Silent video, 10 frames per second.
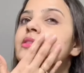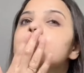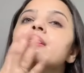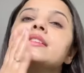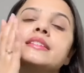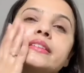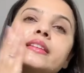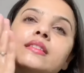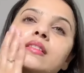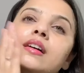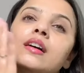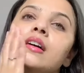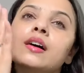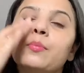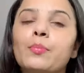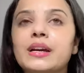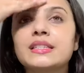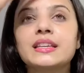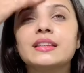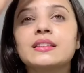just my
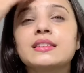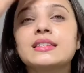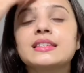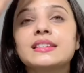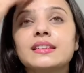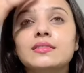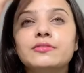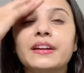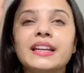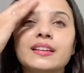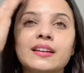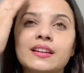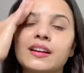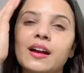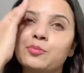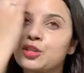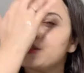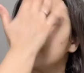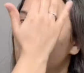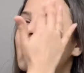skin is still wet
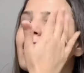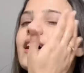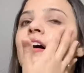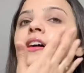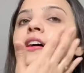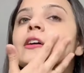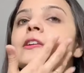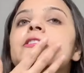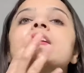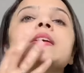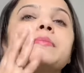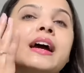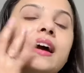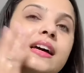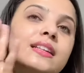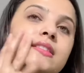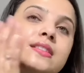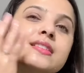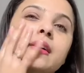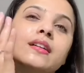just running my hands
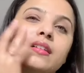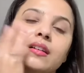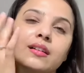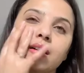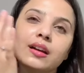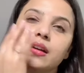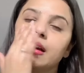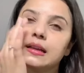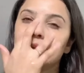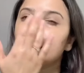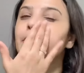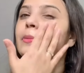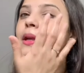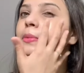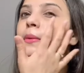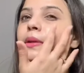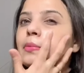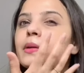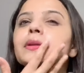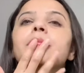tap tap tap tap tap
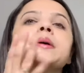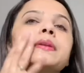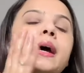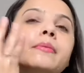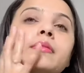tap tap tap, tap.